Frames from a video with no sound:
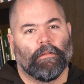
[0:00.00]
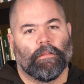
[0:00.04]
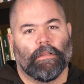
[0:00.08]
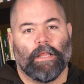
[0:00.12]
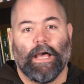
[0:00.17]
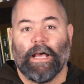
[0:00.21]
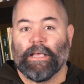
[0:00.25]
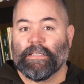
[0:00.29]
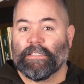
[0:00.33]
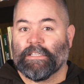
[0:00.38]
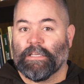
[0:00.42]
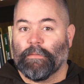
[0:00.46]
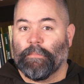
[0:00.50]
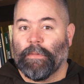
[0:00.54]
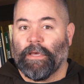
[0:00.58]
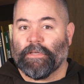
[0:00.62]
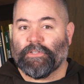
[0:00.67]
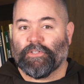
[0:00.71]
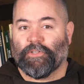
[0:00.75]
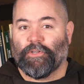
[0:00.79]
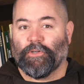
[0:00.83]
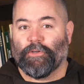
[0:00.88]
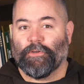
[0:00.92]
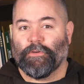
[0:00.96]
Last
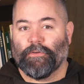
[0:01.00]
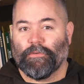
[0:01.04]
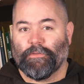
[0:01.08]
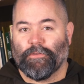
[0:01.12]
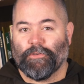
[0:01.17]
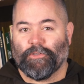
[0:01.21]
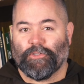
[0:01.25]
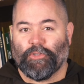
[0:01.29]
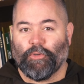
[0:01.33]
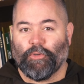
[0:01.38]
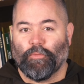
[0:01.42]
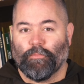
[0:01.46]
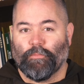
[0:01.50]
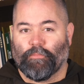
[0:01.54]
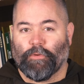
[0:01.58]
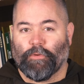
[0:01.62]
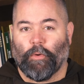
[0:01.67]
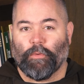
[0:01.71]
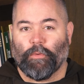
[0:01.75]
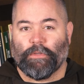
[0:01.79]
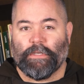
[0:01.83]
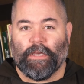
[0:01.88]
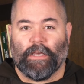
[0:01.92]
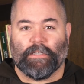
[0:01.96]
semester, the student
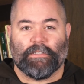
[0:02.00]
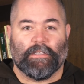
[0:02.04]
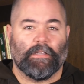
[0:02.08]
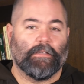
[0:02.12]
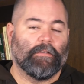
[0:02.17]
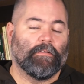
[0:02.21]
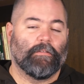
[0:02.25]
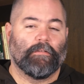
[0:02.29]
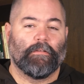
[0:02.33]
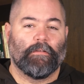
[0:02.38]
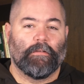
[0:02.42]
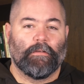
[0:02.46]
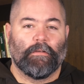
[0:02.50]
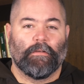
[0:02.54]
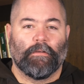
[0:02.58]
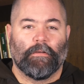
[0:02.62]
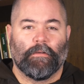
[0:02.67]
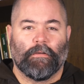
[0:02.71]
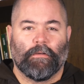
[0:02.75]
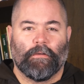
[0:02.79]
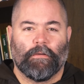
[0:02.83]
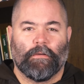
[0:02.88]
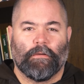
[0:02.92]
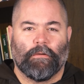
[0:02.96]
protested,
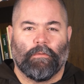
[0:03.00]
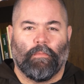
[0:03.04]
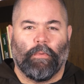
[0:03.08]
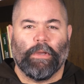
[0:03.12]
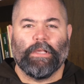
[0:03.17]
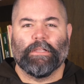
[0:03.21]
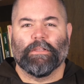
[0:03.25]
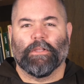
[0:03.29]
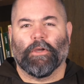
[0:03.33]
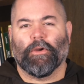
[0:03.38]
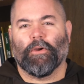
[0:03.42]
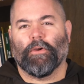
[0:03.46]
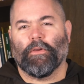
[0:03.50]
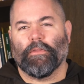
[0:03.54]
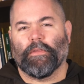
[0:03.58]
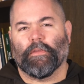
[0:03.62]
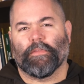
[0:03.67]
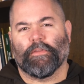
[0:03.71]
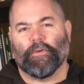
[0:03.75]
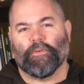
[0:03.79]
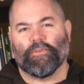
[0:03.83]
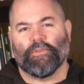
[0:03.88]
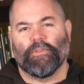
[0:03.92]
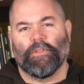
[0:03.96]
we learned
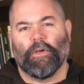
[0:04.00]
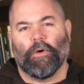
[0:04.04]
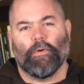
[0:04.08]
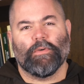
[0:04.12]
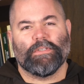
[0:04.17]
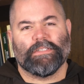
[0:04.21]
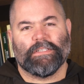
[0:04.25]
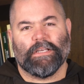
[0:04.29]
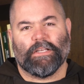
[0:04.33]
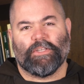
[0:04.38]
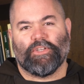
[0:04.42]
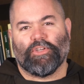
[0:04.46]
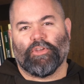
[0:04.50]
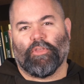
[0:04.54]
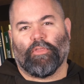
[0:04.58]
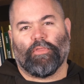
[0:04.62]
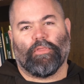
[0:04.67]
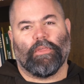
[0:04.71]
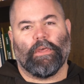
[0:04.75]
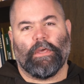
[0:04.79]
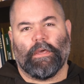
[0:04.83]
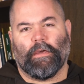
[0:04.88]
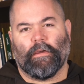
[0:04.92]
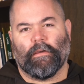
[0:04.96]
that there's no such
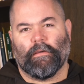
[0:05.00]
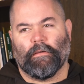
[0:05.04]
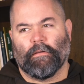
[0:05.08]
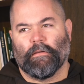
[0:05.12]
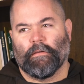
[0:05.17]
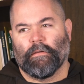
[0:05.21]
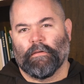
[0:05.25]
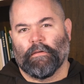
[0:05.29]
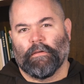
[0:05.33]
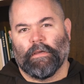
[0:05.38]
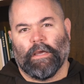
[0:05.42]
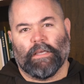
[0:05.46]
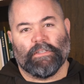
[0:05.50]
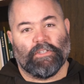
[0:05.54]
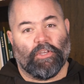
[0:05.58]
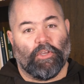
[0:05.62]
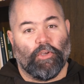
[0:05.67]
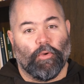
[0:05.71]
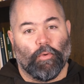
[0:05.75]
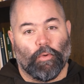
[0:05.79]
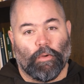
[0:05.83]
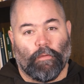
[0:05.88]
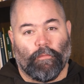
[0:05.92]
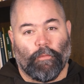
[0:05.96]
thing as a
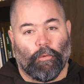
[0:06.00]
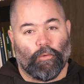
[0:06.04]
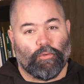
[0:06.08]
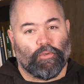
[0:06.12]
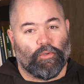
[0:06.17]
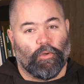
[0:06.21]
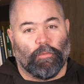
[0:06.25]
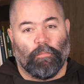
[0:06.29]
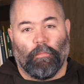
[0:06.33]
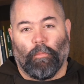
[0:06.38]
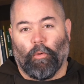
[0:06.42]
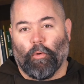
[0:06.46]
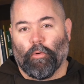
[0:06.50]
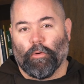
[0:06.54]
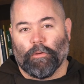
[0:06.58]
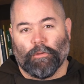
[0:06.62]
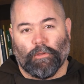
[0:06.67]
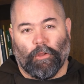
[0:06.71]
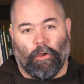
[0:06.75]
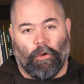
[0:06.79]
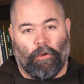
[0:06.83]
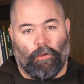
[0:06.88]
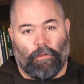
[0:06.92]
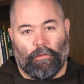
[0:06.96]
universal moral
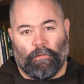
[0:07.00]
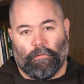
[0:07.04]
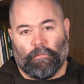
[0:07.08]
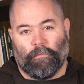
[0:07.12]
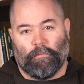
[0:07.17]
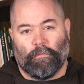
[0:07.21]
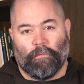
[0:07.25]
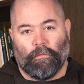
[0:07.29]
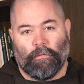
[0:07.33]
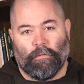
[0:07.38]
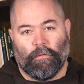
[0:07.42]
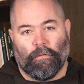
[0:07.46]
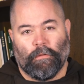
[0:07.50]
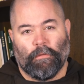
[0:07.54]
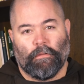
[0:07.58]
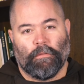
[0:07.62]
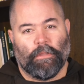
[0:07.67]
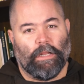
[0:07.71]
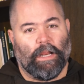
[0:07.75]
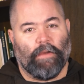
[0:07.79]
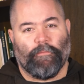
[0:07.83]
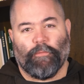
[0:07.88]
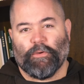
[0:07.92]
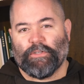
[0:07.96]
law,
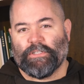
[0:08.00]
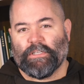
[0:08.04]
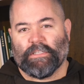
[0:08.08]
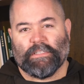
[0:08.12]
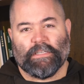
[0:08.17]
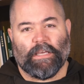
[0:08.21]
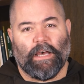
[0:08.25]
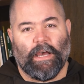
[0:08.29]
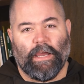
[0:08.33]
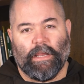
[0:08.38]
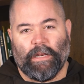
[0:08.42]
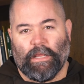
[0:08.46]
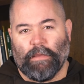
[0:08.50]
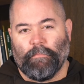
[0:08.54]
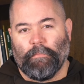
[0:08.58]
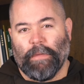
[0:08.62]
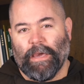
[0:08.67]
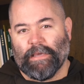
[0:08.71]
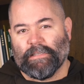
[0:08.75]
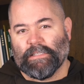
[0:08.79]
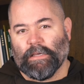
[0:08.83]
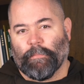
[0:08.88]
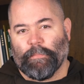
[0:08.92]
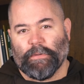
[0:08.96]
that every society
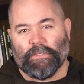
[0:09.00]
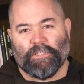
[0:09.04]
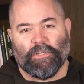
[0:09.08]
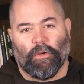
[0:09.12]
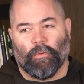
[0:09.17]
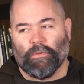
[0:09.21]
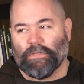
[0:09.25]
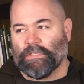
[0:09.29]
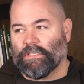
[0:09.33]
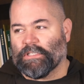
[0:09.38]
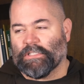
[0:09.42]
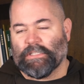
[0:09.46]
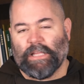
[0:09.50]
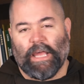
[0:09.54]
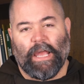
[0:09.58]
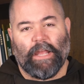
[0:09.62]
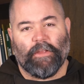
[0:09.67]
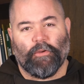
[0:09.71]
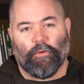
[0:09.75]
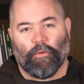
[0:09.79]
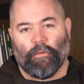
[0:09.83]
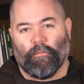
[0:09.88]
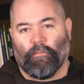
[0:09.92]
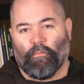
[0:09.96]
makes up its own
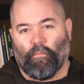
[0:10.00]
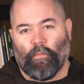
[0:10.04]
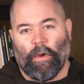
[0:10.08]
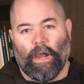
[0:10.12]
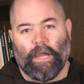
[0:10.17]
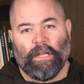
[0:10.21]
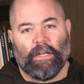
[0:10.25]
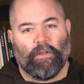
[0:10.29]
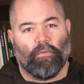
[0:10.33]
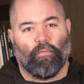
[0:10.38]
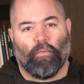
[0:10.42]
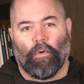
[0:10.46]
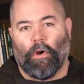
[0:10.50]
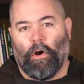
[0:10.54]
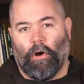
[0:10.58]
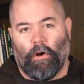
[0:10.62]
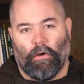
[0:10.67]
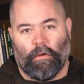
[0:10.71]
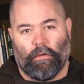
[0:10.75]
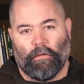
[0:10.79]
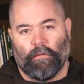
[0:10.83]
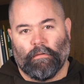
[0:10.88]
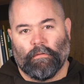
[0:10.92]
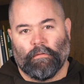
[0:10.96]
standard of right and
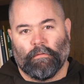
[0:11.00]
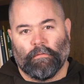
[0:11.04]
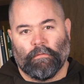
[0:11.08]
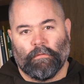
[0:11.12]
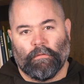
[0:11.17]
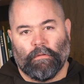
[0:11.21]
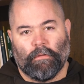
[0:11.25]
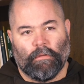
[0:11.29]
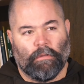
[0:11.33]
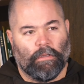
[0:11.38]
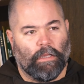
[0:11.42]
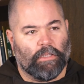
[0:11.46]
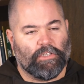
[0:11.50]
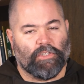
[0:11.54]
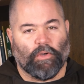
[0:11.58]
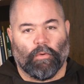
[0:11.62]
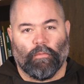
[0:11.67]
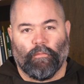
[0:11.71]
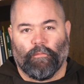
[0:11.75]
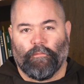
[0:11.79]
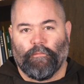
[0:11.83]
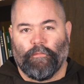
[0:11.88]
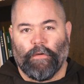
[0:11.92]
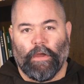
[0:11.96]
wrong, its
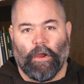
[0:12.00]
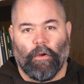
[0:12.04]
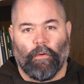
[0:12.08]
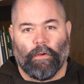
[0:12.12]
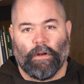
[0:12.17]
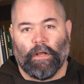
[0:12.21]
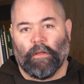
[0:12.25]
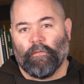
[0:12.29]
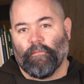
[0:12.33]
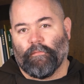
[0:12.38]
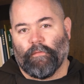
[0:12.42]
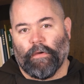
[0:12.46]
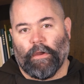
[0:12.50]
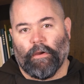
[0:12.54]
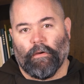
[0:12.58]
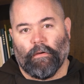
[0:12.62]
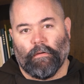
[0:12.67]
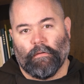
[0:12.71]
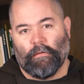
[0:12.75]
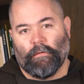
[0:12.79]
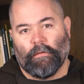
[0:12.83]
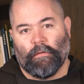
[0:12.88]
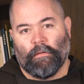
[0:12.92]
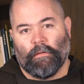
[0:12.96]
own fair and
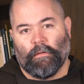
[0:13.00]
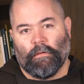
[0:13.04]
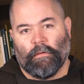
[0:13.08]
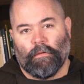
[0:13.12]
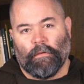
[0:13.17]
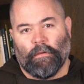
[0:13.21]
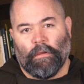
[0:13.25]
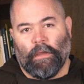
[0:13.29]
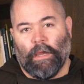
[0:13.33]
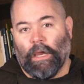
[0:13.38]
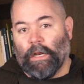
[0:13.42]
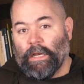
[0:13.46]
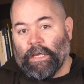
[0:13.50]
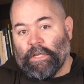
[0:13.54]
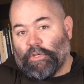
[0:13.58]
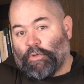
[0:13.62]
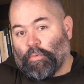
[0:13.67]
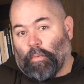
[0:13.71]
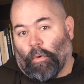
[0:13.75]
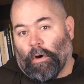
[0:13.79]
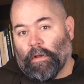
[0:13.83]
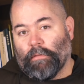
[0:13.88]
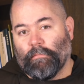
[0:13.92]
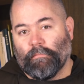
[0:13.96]
unfair, and each
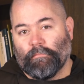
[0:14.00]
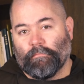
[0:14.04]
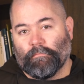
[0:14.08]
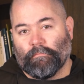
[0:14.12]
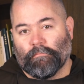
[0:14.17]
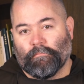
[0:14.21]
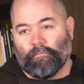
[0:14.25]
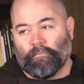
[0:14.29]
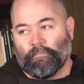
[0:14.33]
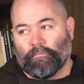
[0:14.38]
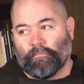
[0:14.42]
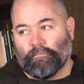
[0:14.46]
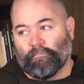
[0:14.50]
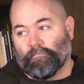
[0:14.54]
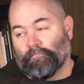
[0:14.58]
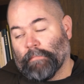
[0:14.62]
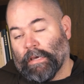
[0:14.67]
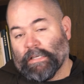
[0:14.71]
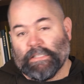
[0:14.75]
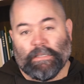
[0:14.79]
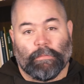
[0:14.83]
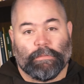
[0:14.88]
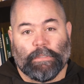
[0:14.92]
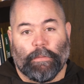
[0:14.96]
one
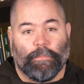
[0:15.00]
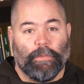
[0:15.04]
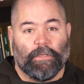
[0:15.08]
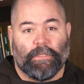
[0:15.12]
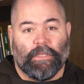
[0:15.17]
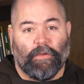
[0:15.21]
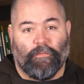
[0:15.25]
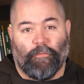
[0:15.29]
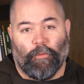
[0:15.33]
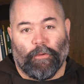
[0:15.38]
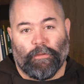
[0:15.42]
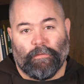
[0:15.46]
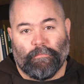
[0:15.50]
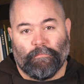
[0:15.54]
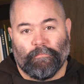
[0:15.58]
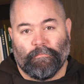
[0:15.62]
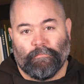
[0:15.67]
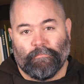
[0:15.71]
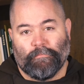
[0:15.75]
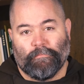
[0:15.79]
makes up something different.